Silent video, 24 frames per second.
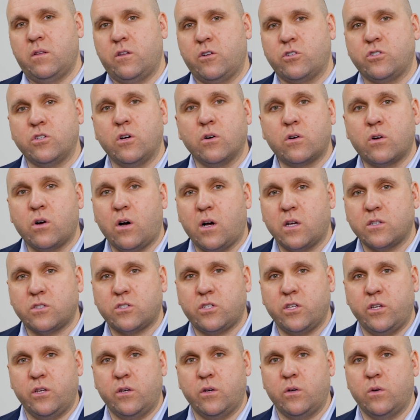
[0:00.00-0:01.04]
There's no cost
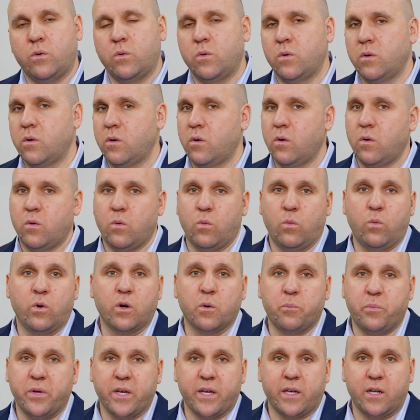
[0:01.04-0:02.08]
to you.
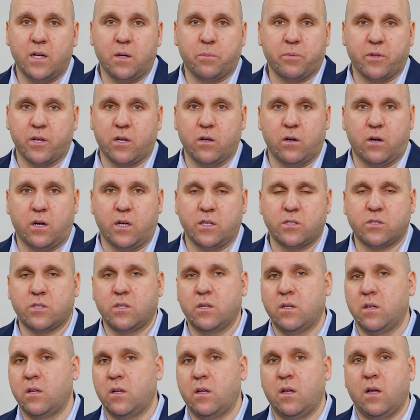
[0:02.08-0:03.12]
We're picking up the cost.
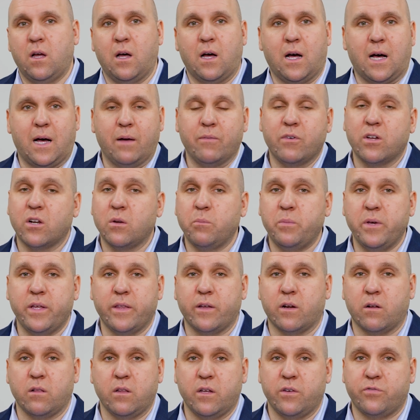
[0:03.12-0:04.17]
I'm going to be
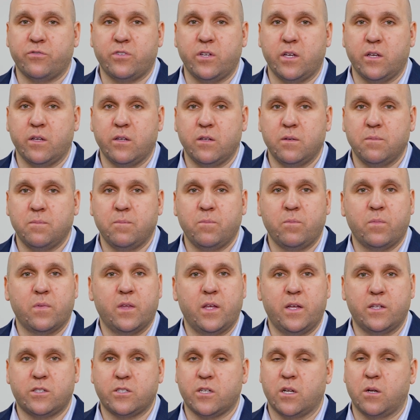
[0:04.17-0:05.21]
there lifting
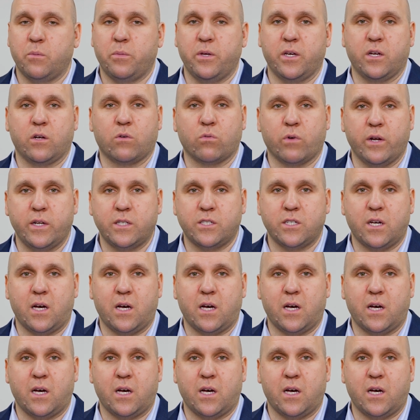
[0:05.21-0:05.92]
it's going to be a great